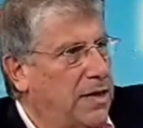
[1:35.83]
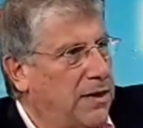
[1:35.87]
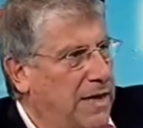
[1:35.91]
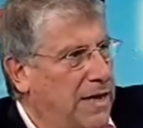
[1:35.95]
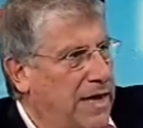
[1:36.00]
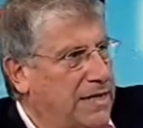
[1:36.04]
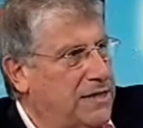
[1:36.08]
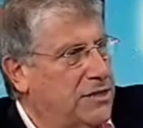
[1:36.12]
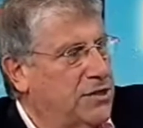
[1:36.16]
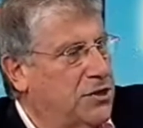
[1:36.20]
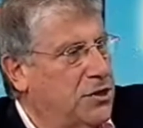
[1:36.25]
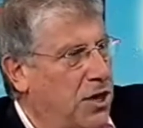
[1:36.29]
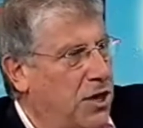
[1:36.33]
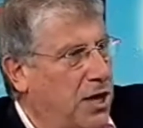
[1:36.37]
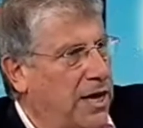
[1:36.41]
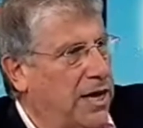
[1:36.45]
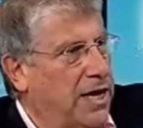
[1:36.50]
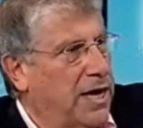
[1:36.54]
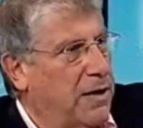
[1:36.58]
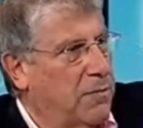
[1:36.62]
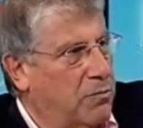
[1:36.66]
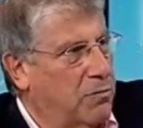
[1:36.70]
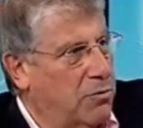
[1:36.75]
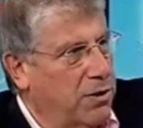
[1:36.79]
That's
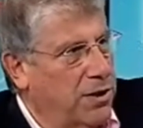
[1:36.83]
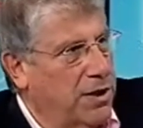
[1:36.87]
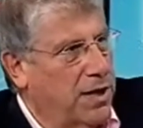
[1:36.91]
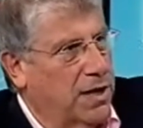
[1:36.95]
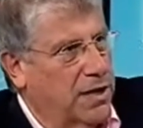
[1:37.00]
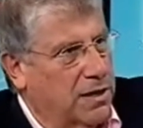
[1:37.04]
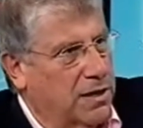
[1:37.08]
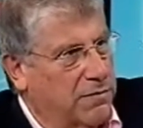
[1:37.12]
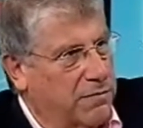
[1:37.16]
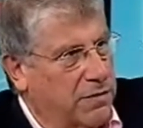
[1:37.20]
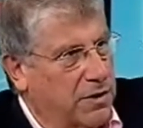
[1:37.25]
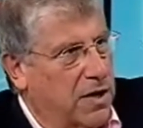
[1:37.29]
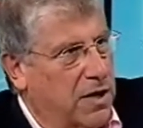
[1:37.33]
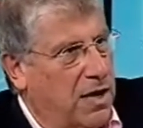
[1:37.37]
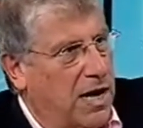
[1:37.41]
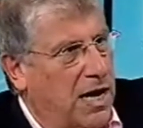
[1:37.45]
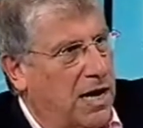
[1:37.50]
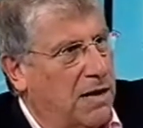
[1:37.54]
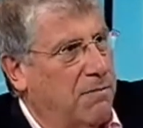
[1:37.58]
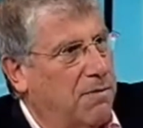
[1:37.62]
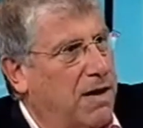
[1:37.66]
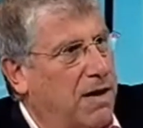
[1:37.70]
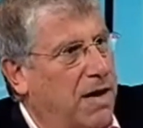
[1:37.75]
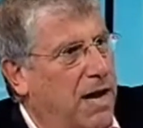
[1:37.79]
not a productive
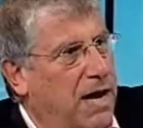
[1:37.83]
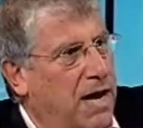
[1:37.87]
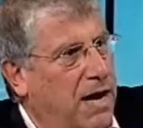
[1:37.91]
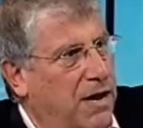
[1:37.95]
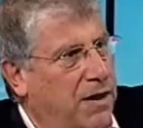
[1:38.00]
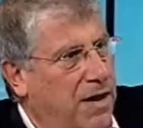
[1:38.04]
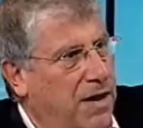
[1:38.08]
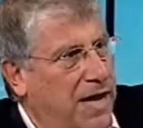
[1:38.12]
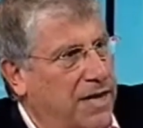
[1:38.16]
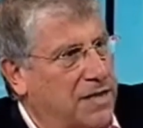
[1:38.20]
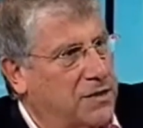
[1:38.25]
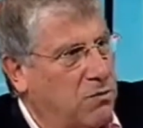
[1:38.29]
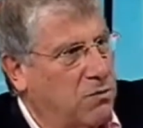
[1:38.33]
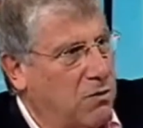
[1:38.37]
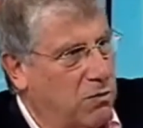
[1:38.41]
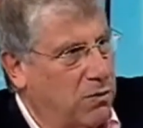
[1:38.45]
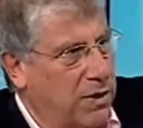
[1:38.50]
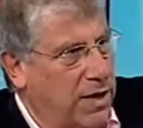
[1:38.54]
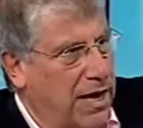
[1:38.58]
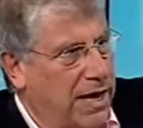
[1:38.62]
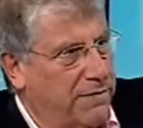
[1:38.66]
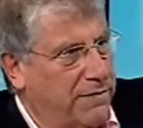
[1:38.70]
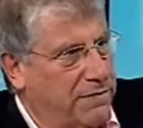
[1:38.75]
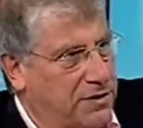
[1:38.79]
economy, and that's what
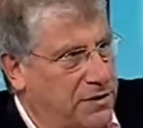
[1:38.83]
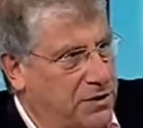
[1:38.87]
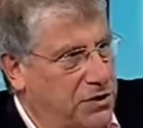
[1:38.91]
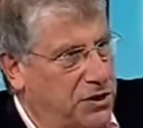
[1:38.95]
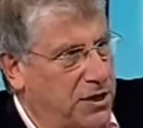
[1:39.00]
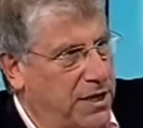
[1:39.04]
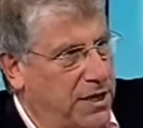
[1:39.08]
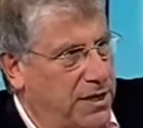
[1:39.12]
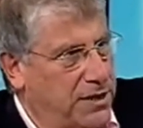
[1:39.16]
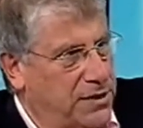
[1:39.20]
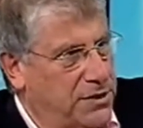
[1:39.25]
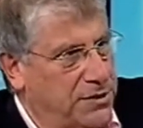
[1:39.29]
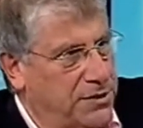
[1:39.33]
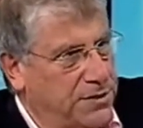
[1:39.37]
we have to change.